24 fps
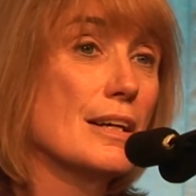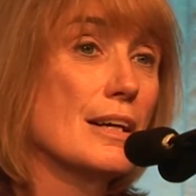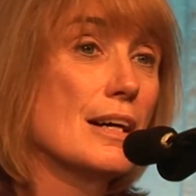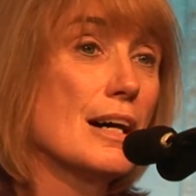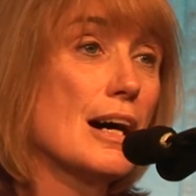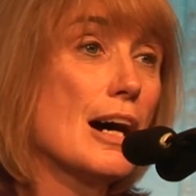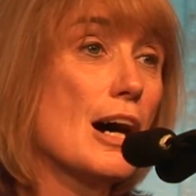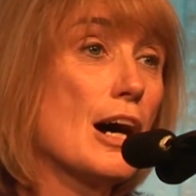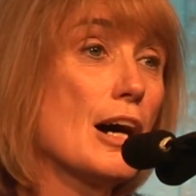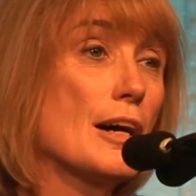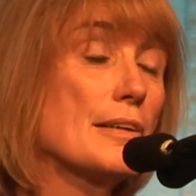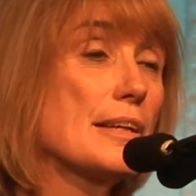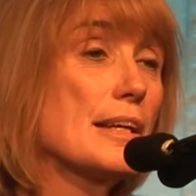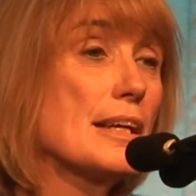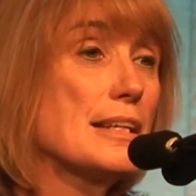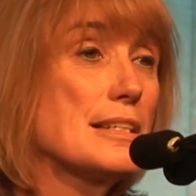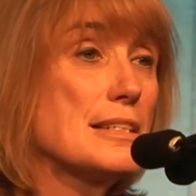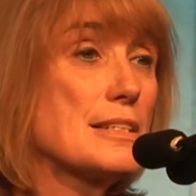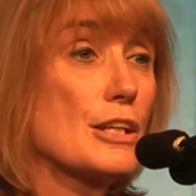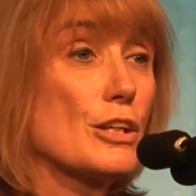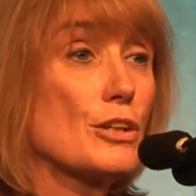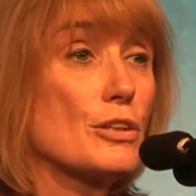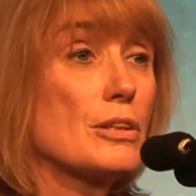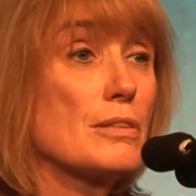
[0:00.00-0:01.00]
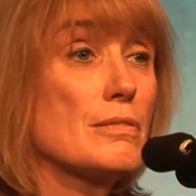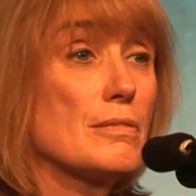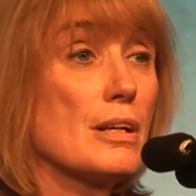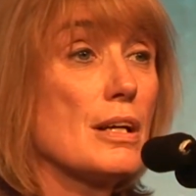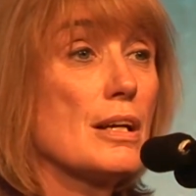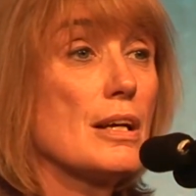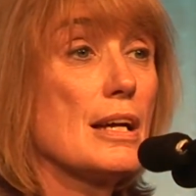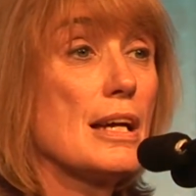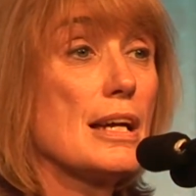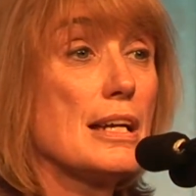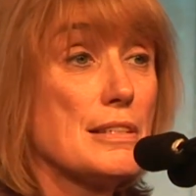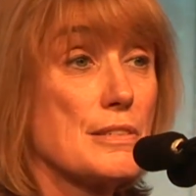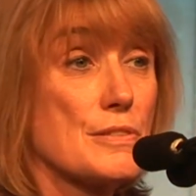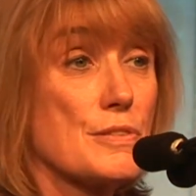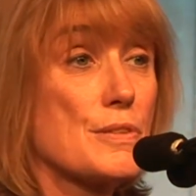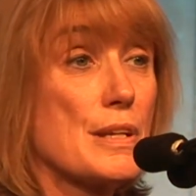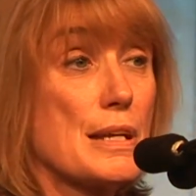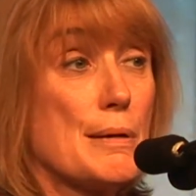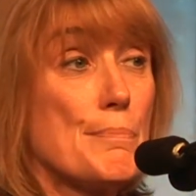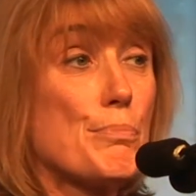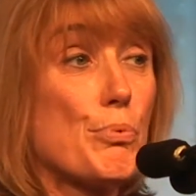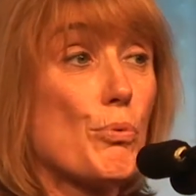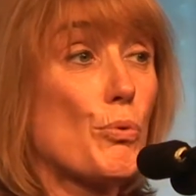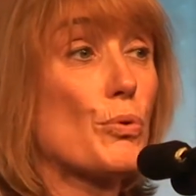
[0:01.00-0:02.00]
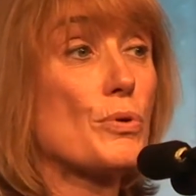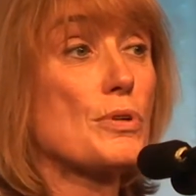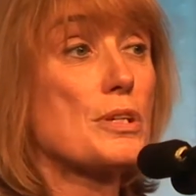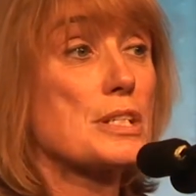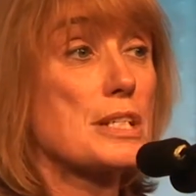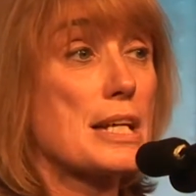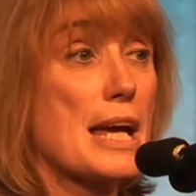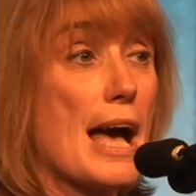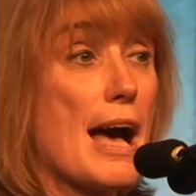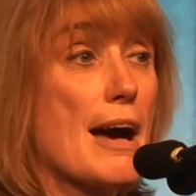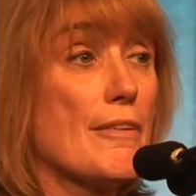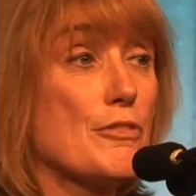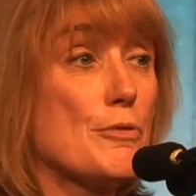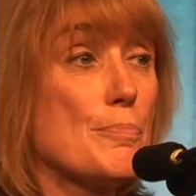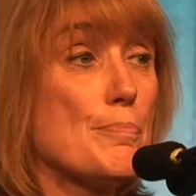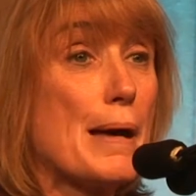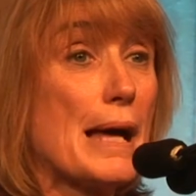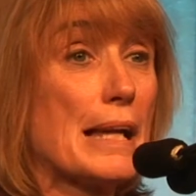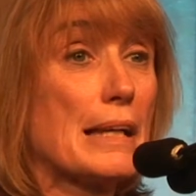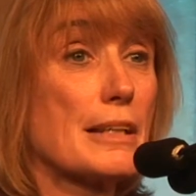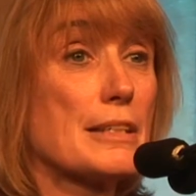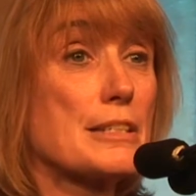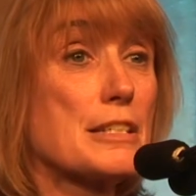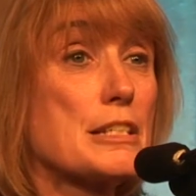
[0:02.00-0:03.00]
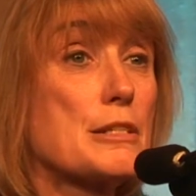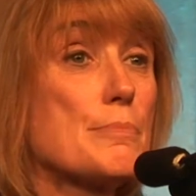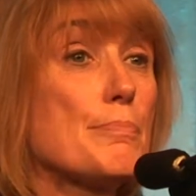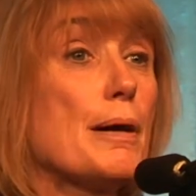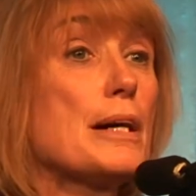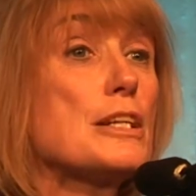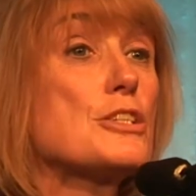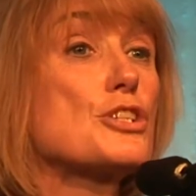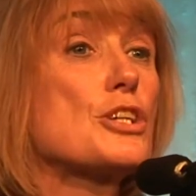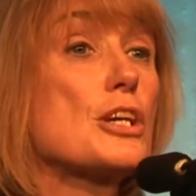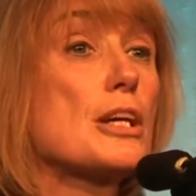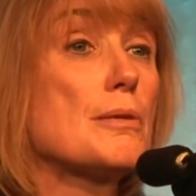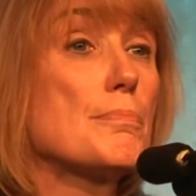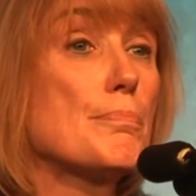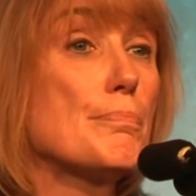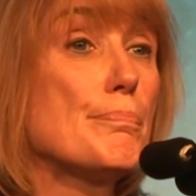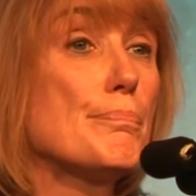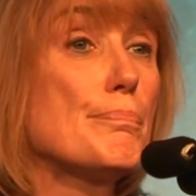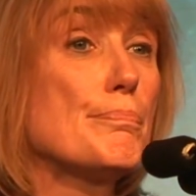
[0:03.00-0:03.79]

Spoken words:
It's important to have a balanced budget,